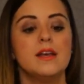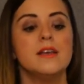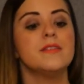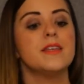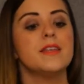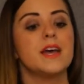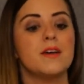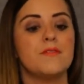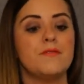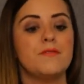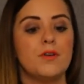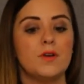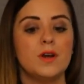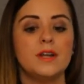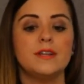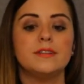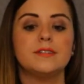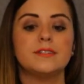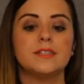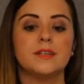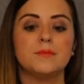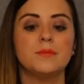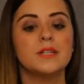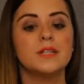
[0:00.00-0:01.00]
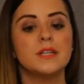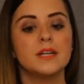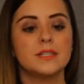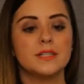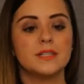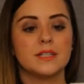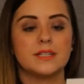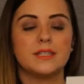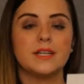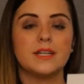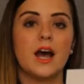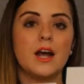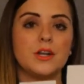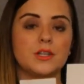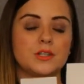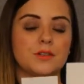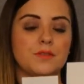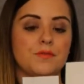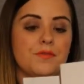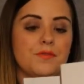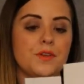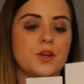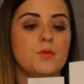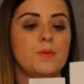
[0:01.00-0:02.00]
They are very similar to touch
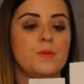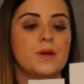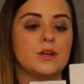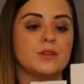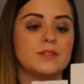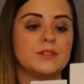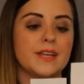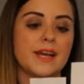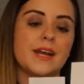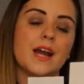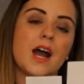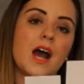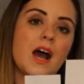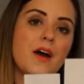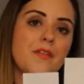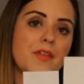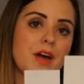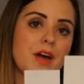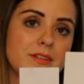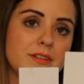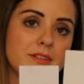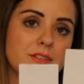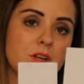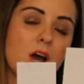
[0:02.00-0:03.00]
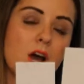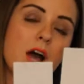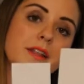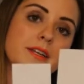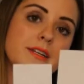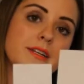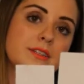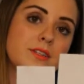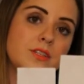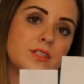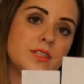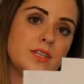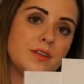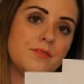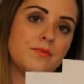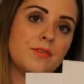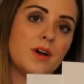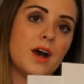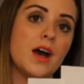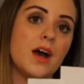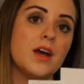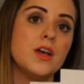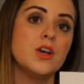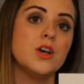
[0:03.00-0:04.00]
and feel because they are slightly
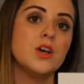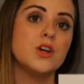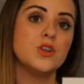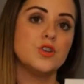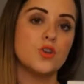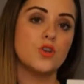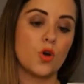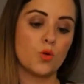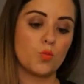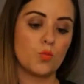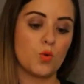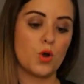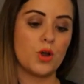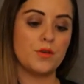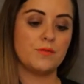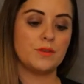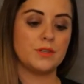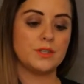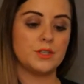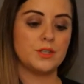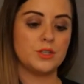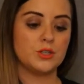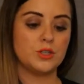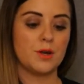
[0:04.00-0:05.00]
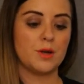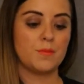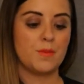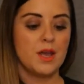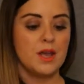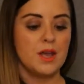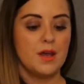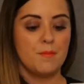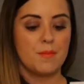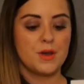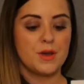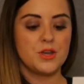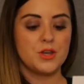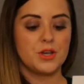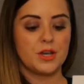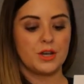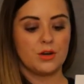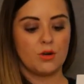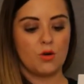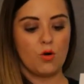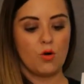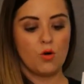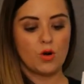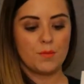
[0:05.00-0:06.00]
stiffer non-woven strip, but you
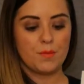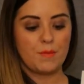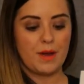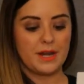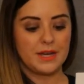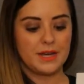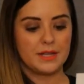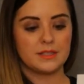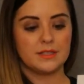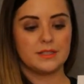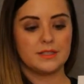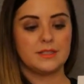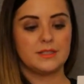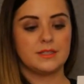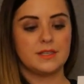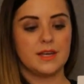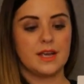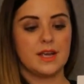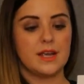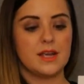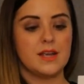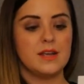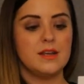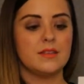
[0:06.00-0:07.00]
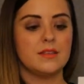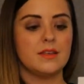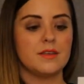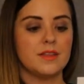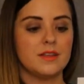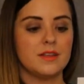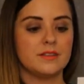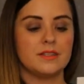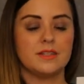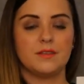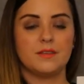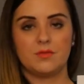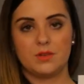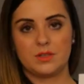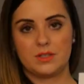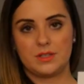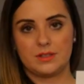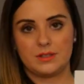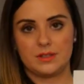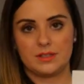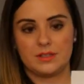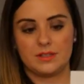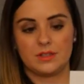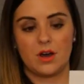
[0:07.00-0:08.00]
can automatically see that there's a difference
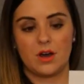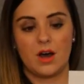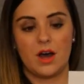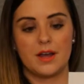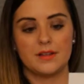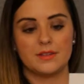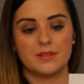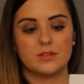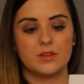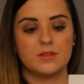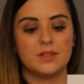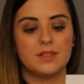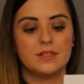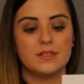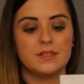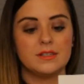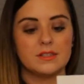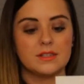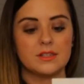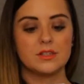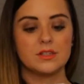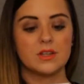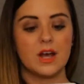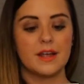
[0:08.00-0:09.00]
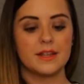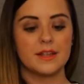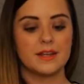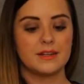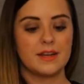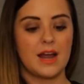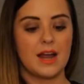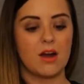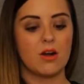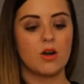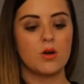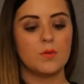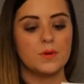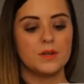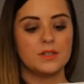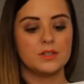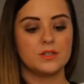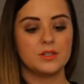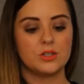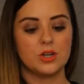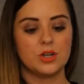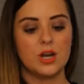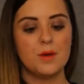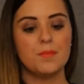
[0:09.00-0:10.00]
in the size. So this is a slightly narrower
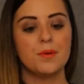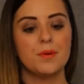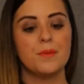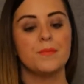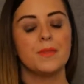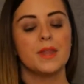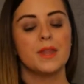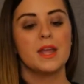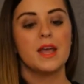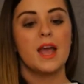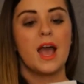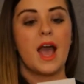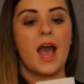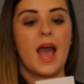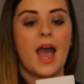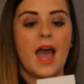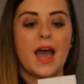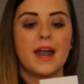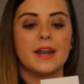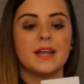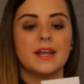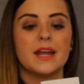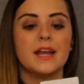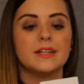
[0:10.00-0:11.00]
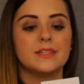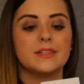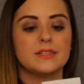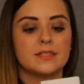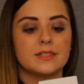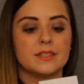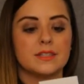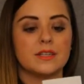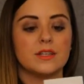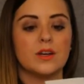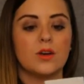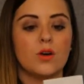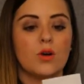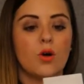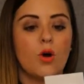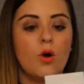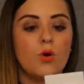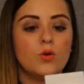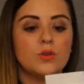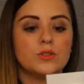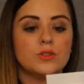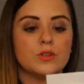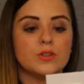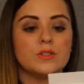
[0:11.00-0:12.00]
strip, and it's
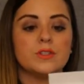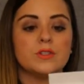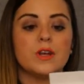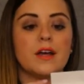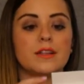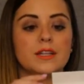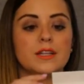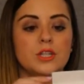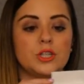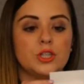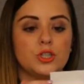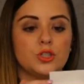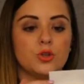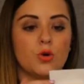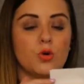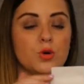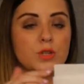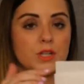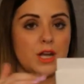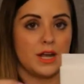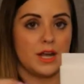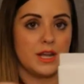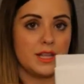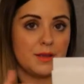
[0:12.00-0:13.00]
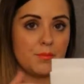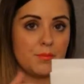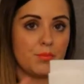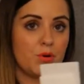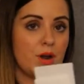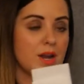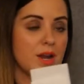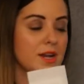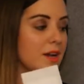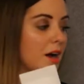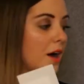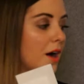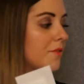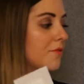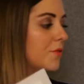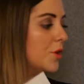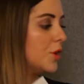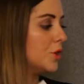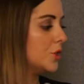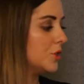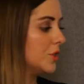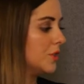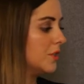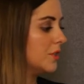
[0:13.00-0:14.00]
also slightly shorter in the pre-cut
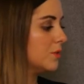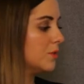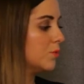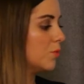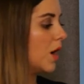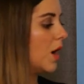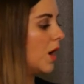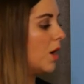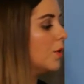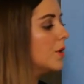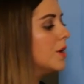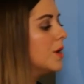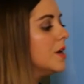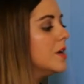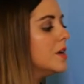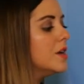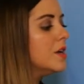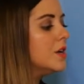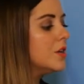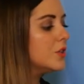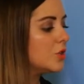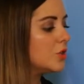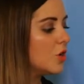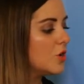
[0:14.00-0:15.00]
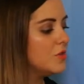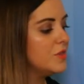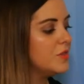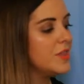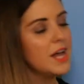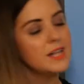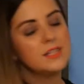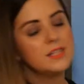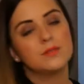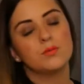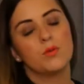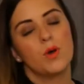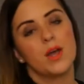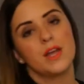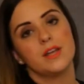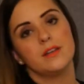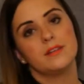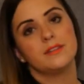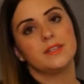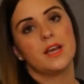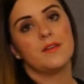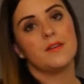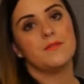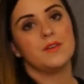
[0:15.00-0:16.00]
version as well. So that's where you're
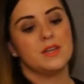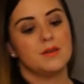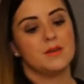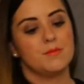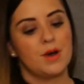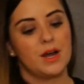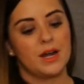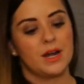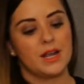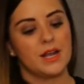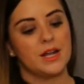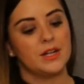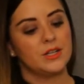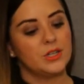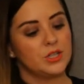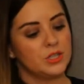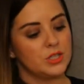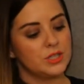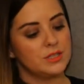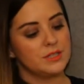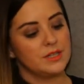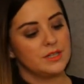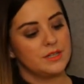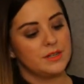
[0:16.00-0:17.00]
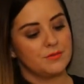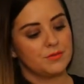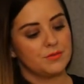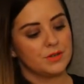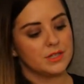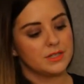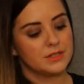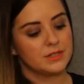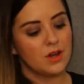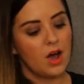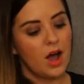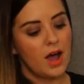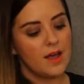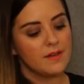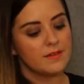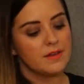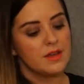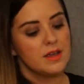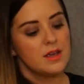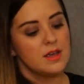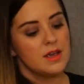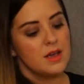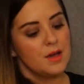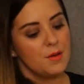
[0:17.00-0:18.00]
saving your money. It's just a different size,
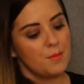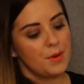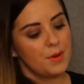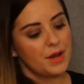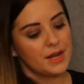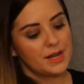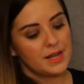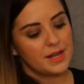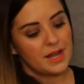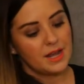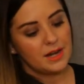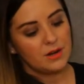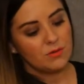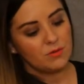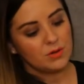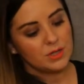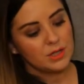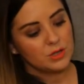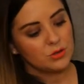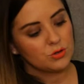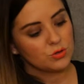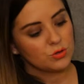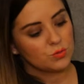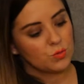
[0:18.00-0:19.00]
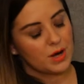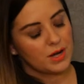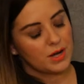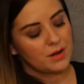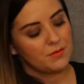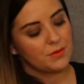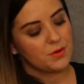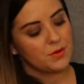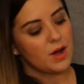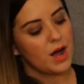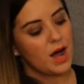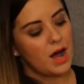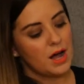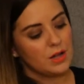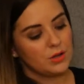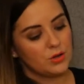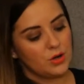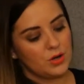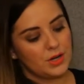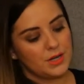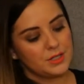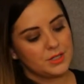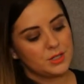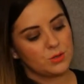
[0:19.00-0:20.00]
but again, a really good one if you are
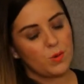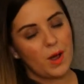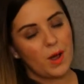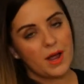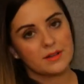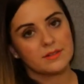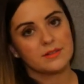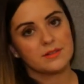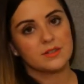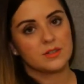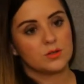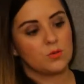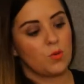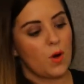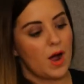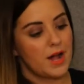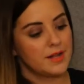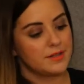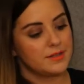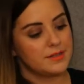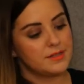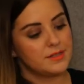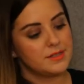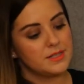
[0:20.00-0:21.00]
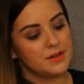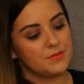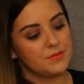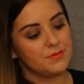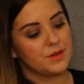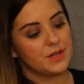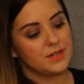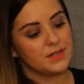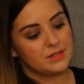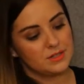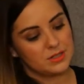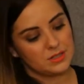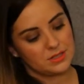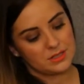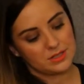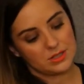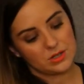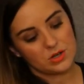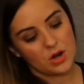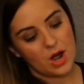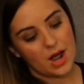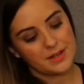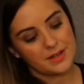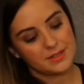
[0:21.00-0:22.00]
learning to wax. It's quite stiff, it's just a
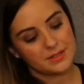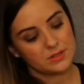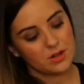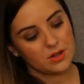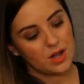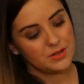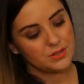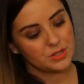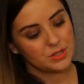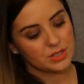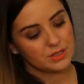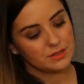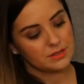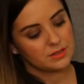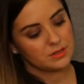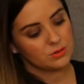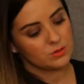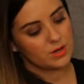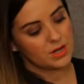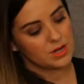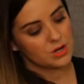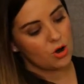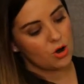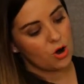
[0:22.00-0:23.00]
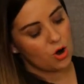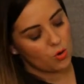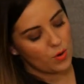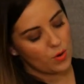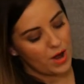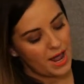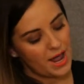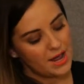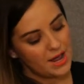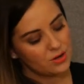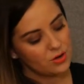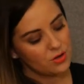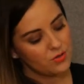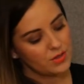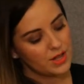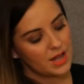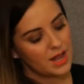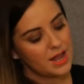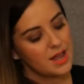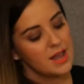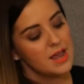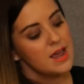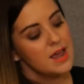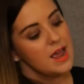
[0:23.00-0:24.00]
nice size. You can still get your whole hand on
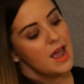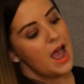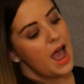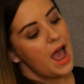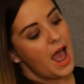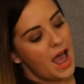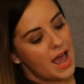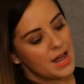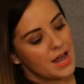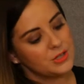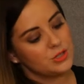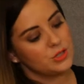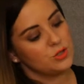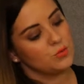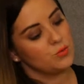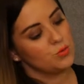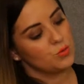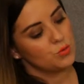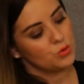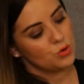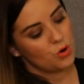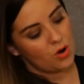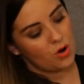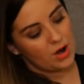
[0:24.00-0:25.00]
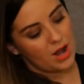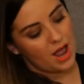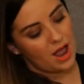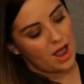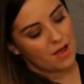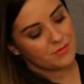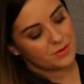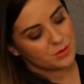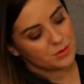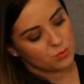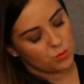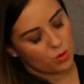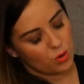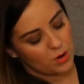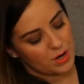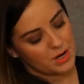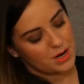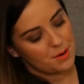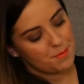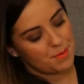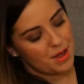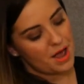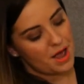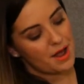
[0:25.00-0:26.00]
there and you will not have to
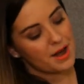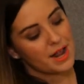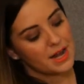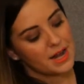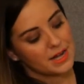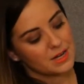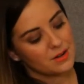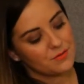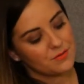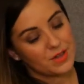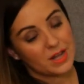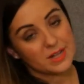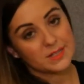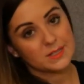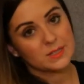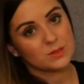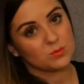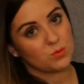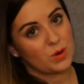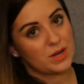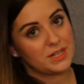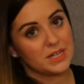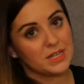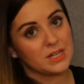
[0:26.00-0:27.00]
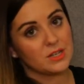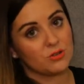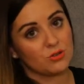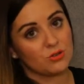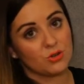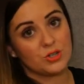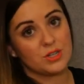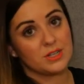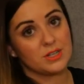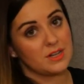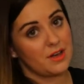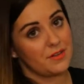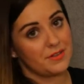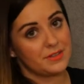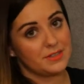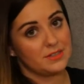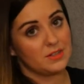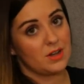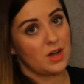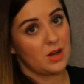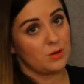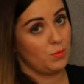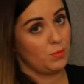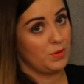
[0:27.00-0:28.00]
worry about any of that sweating through to the other
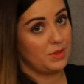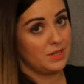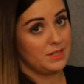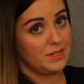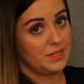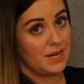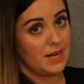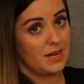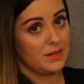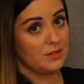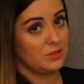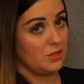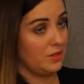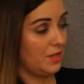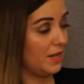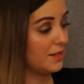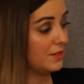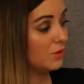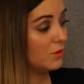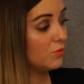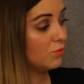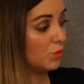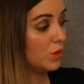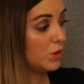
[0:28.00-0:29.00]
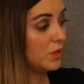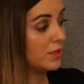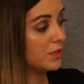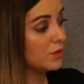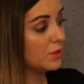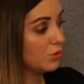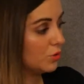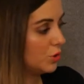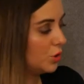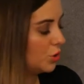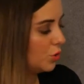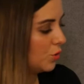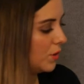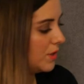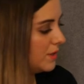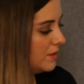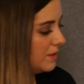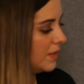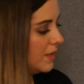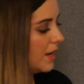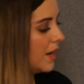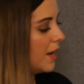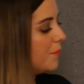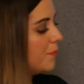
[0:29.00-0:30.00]
side with the Dare. So that's a really good
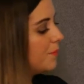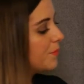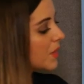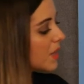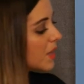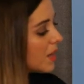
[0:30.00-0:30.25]
choice there.